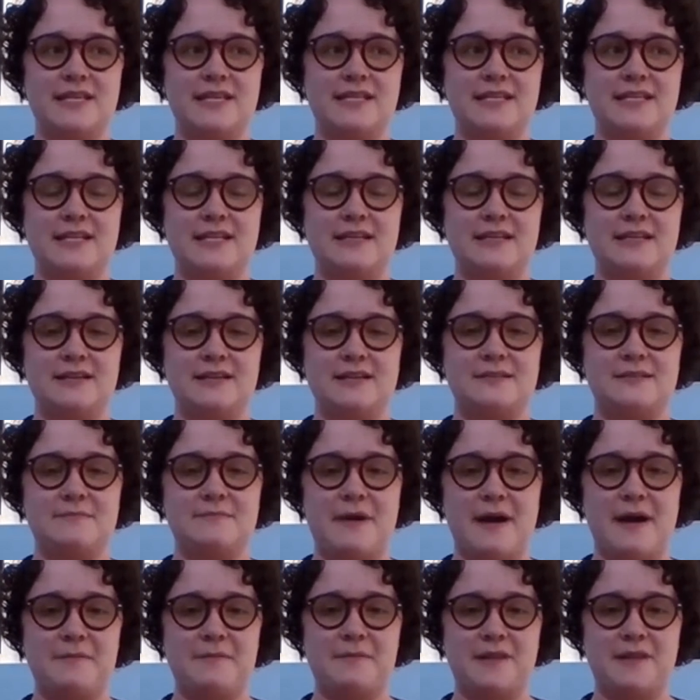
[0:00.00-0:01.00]

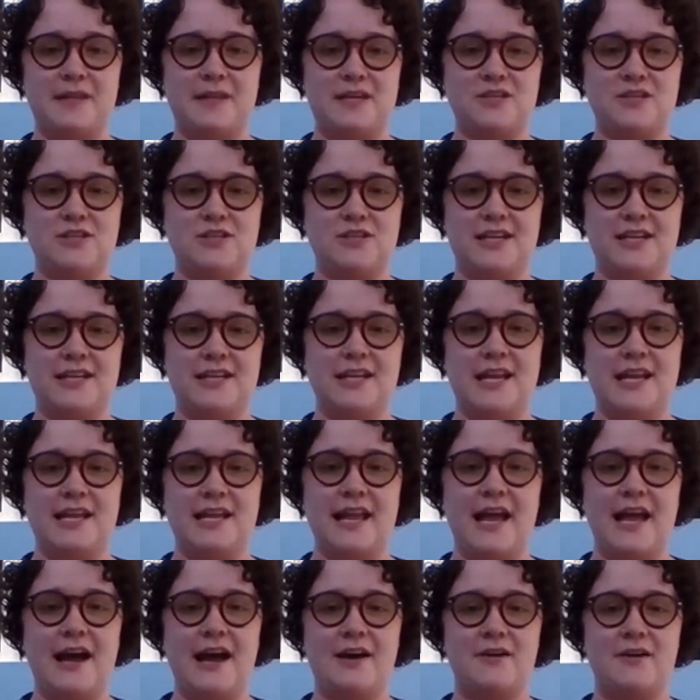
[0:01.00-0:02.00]
Latinx population,
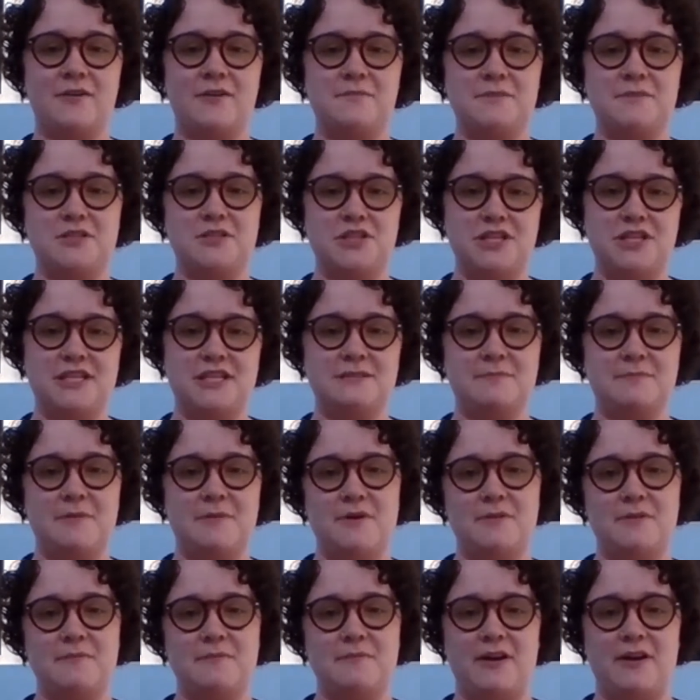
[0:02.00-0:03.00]
and how
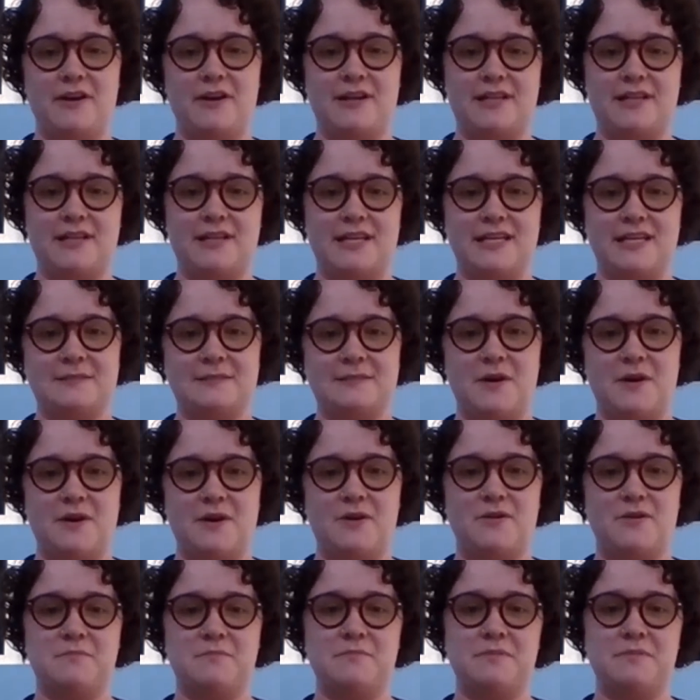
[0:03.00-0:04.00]
machismo and
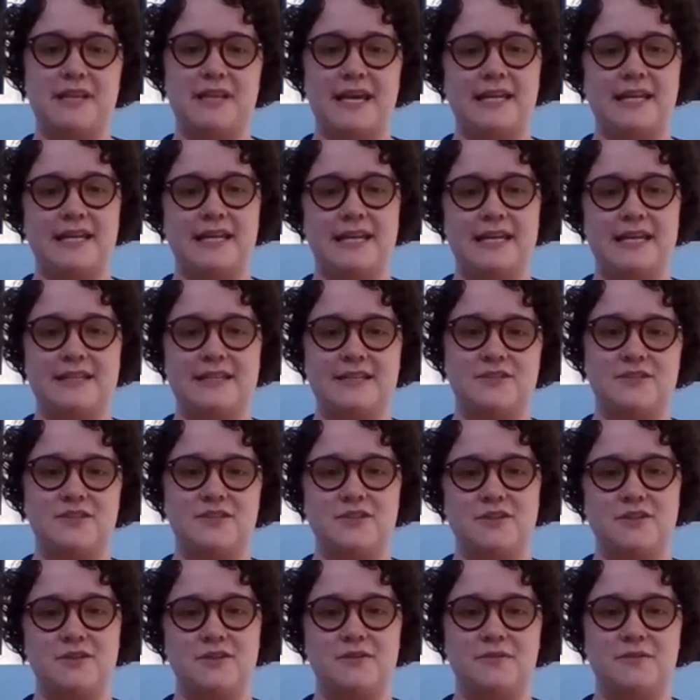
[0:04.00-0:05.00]
marianismo played
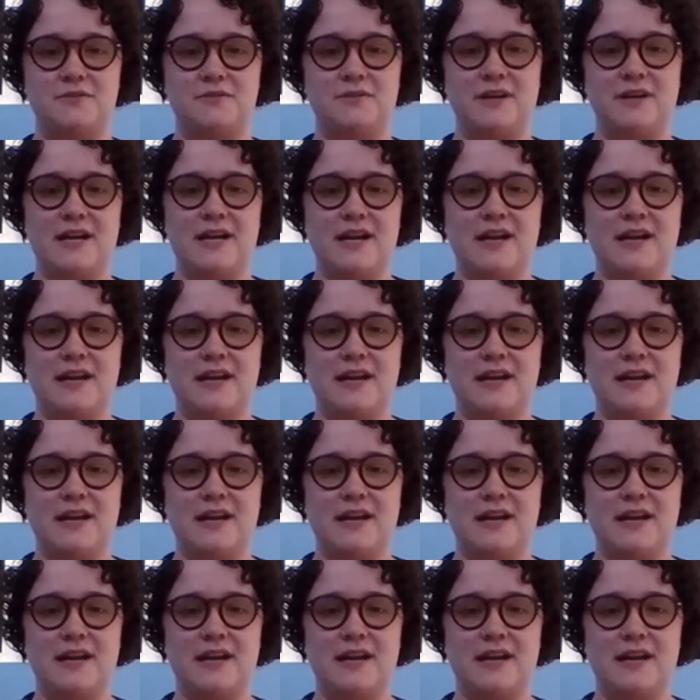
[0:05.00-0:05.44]
into